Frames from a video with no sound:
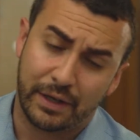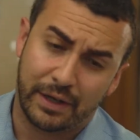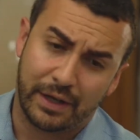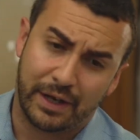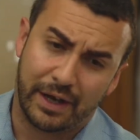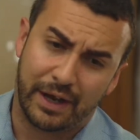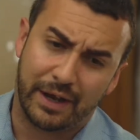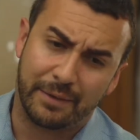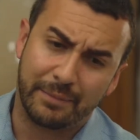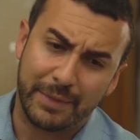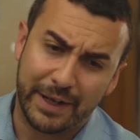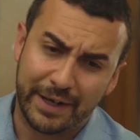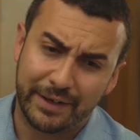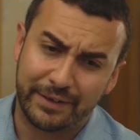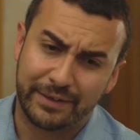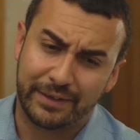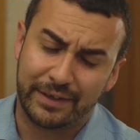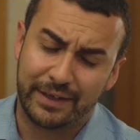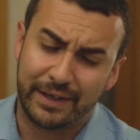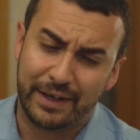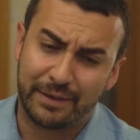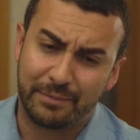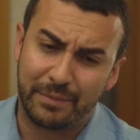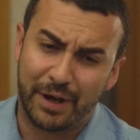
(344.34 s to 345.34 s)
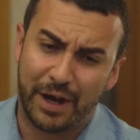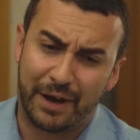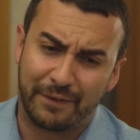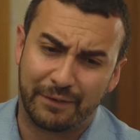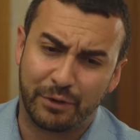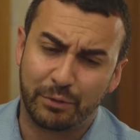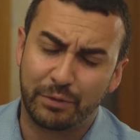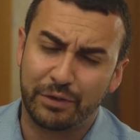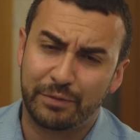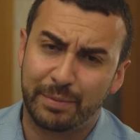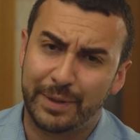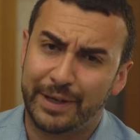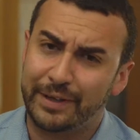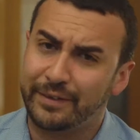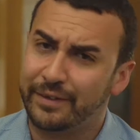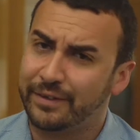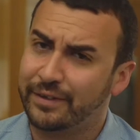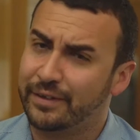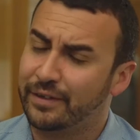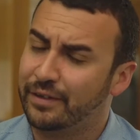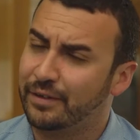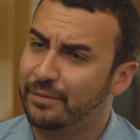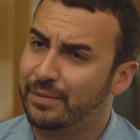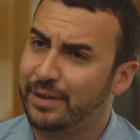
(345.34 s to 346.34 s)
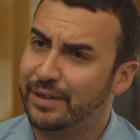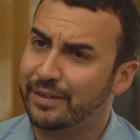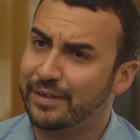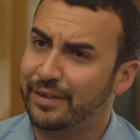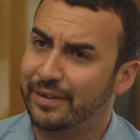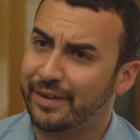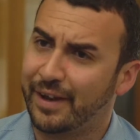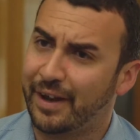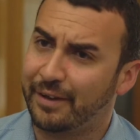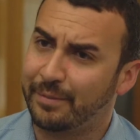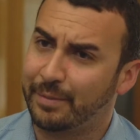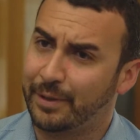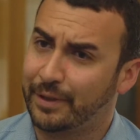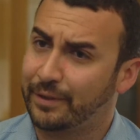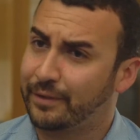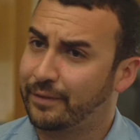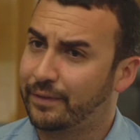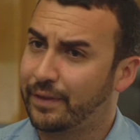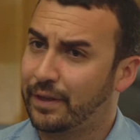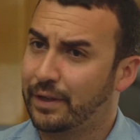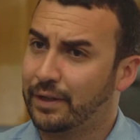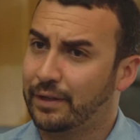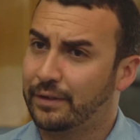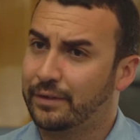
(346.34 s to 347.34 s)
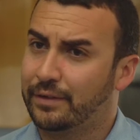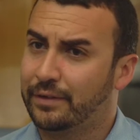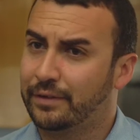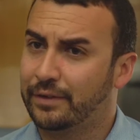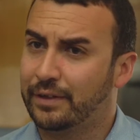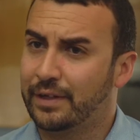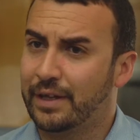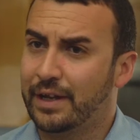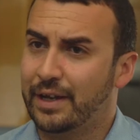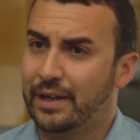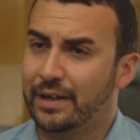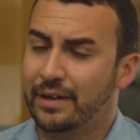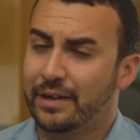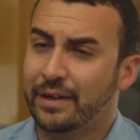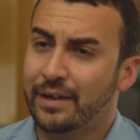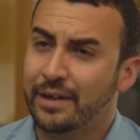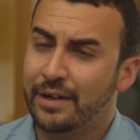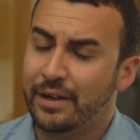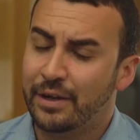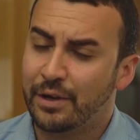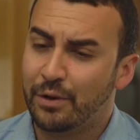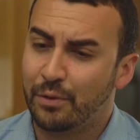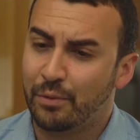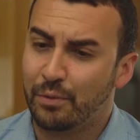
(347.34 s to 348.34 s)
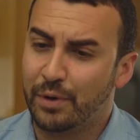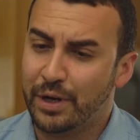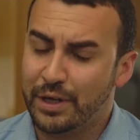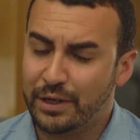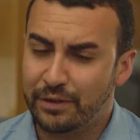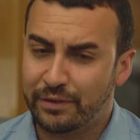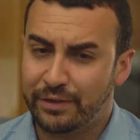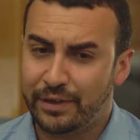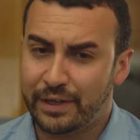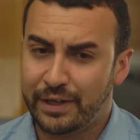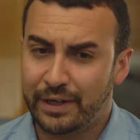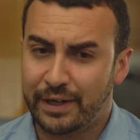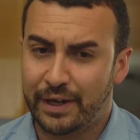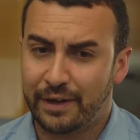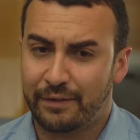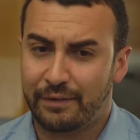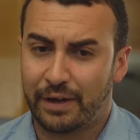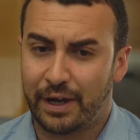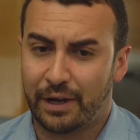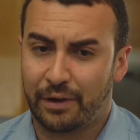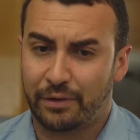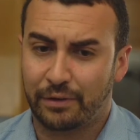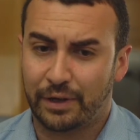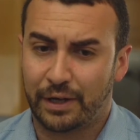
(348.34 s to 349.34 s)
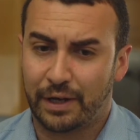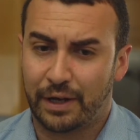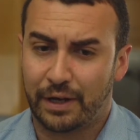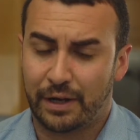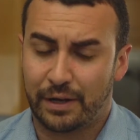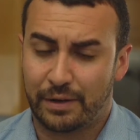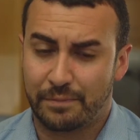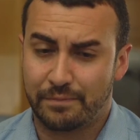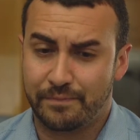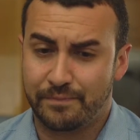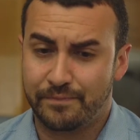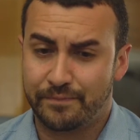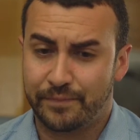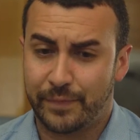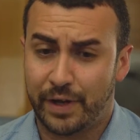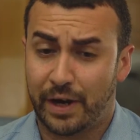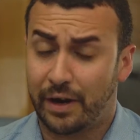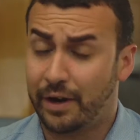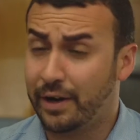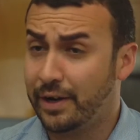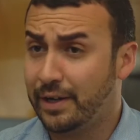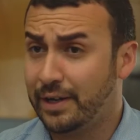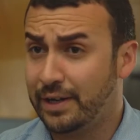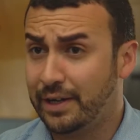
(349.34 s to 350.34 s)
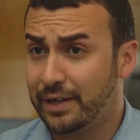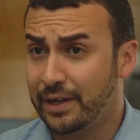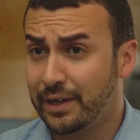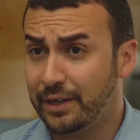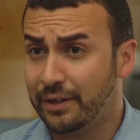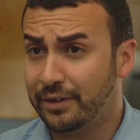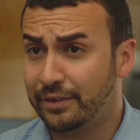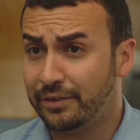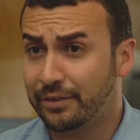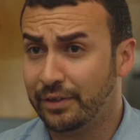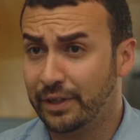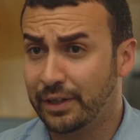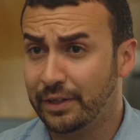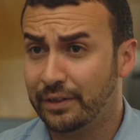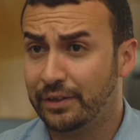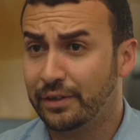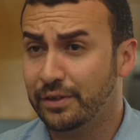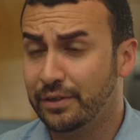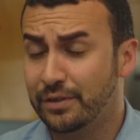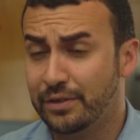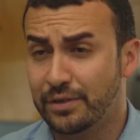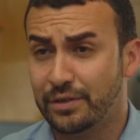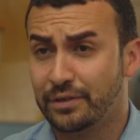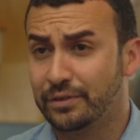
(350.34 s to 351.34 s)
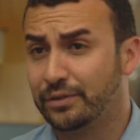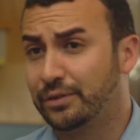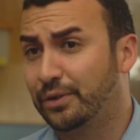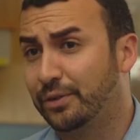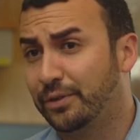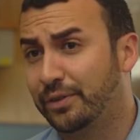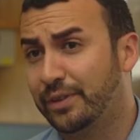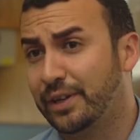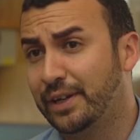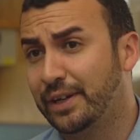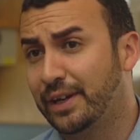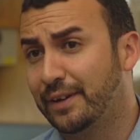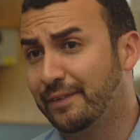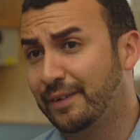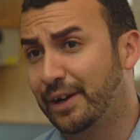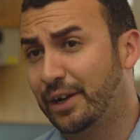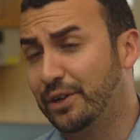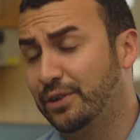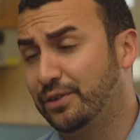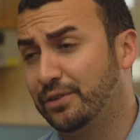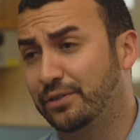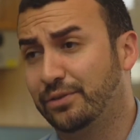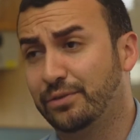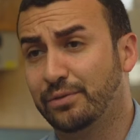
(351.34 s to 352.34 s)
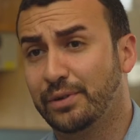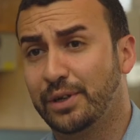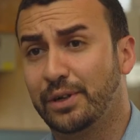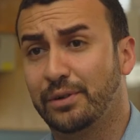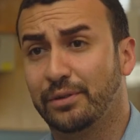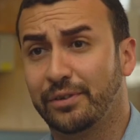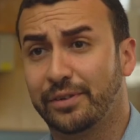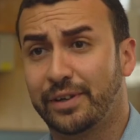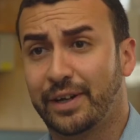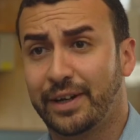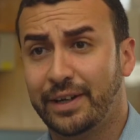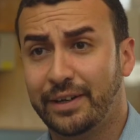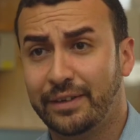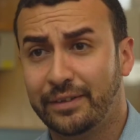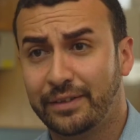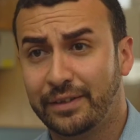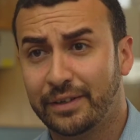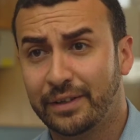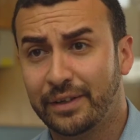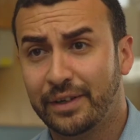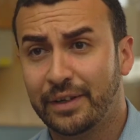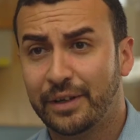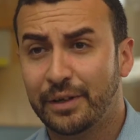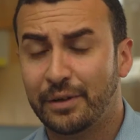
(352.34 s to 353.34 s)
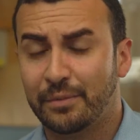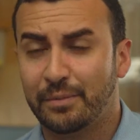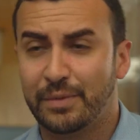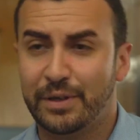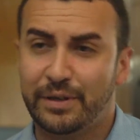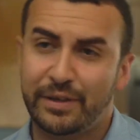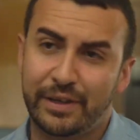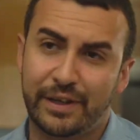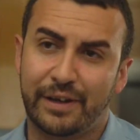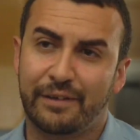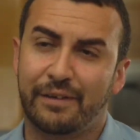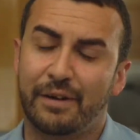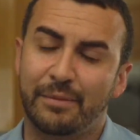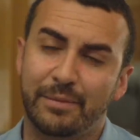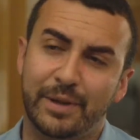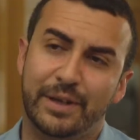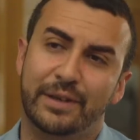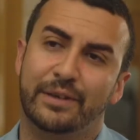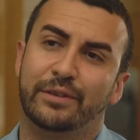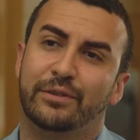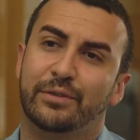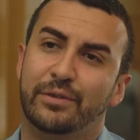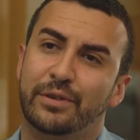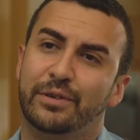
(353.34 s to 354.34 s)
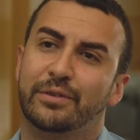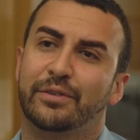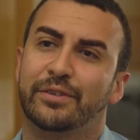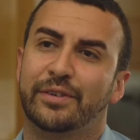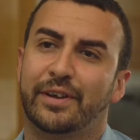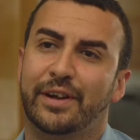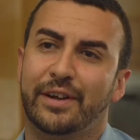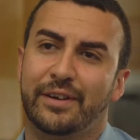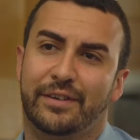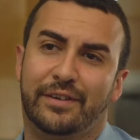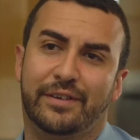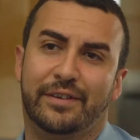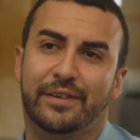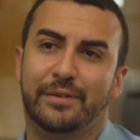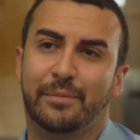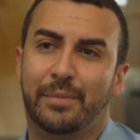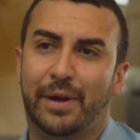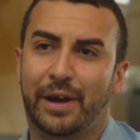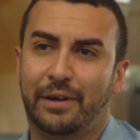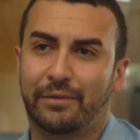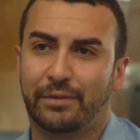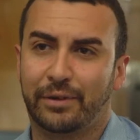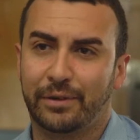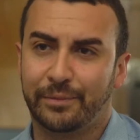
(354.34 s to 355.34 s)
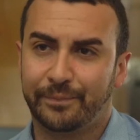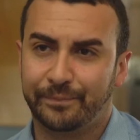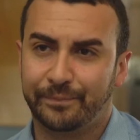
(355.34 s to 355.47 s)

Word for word: Um, and I, and I'm, I've always been interested in the business aspect of things. And when you think about um, R and D in industry, you don't, don't think about just doing cool science, but you think about be, doing cool science that is impactful.